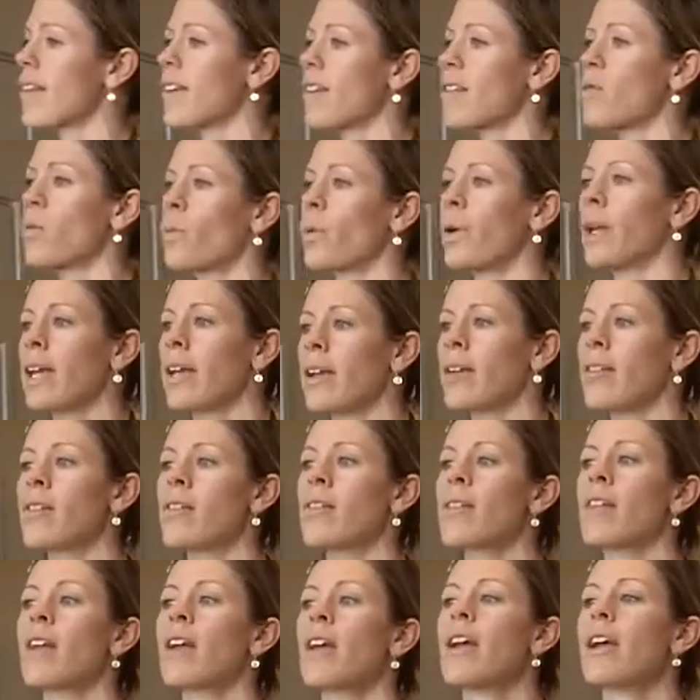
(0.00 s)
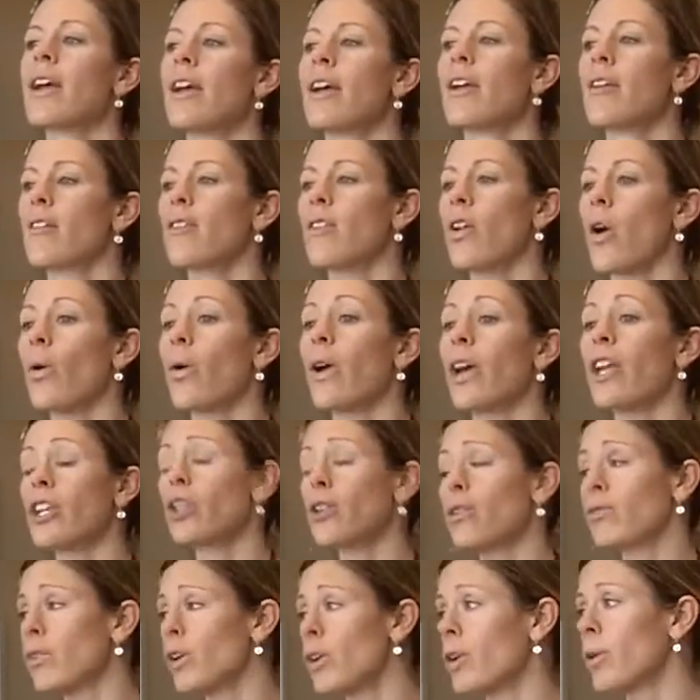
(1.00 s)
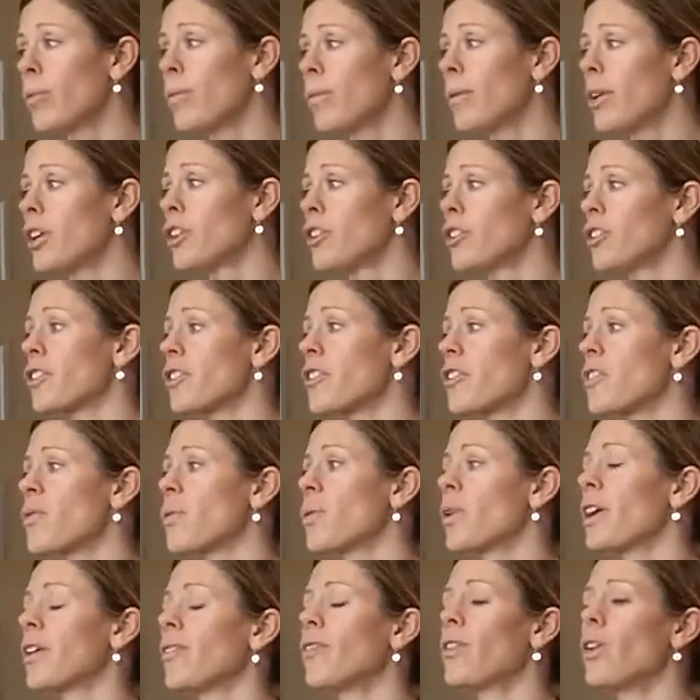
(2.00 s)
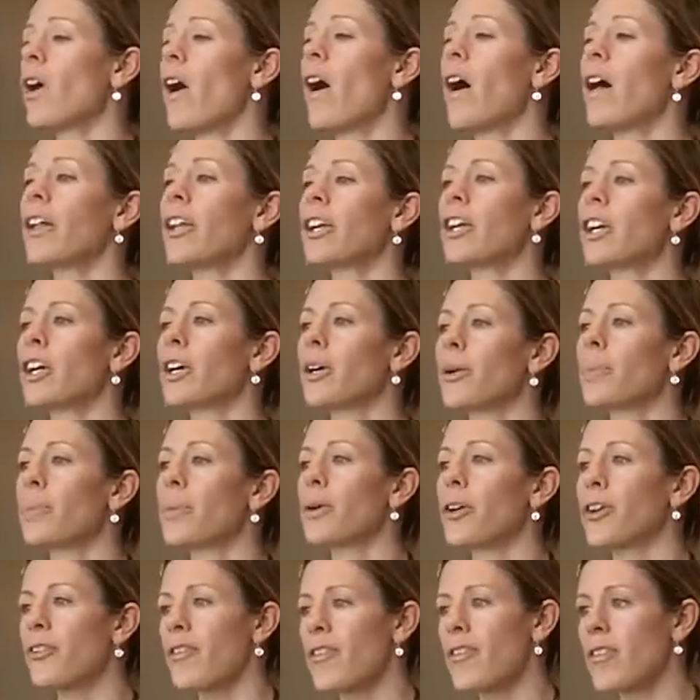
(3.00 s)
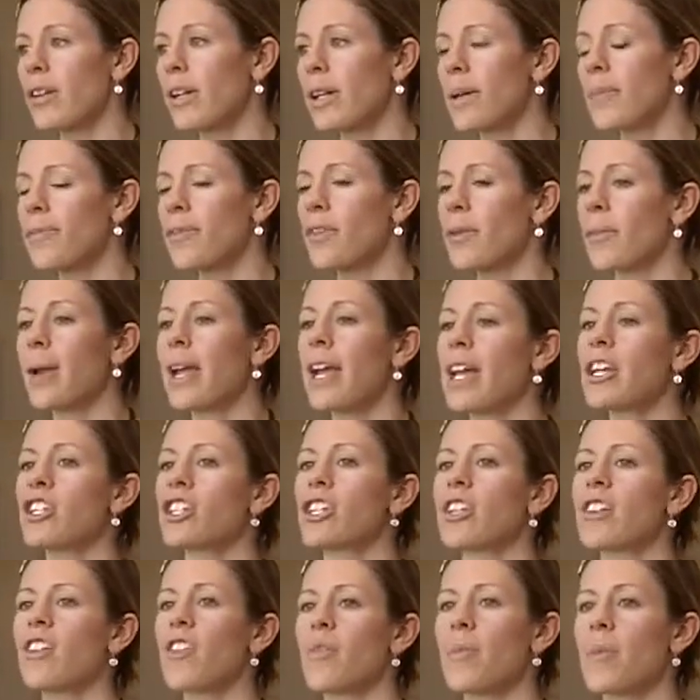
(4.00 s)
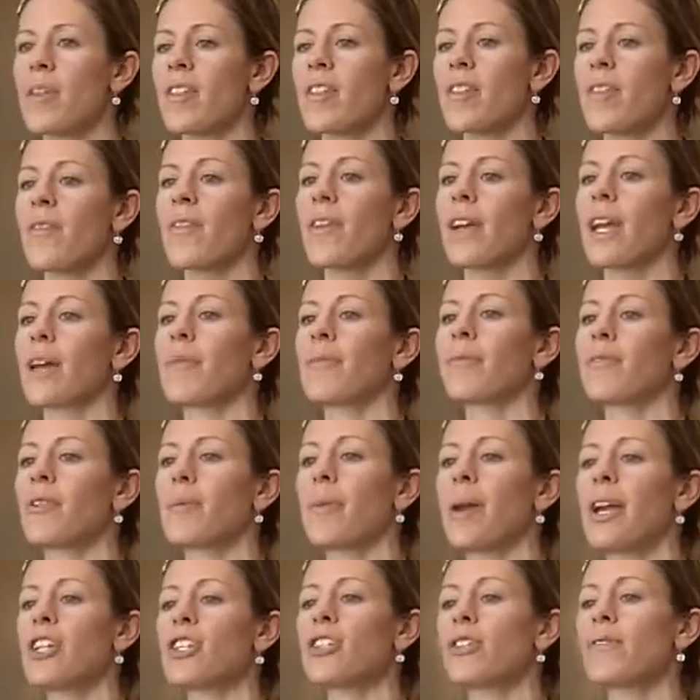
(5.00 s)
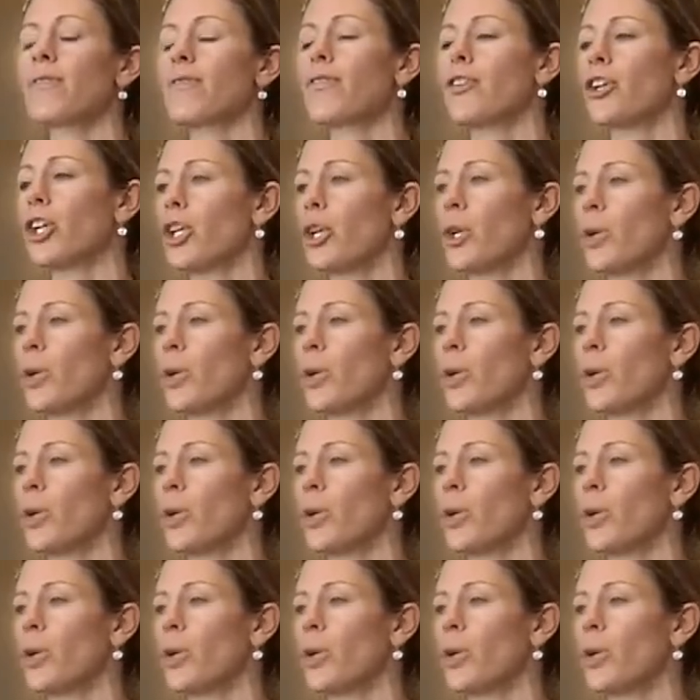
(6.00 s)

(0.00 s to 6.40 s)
6 weeks. So in your room, your nurse will give you all your personal information, specific information for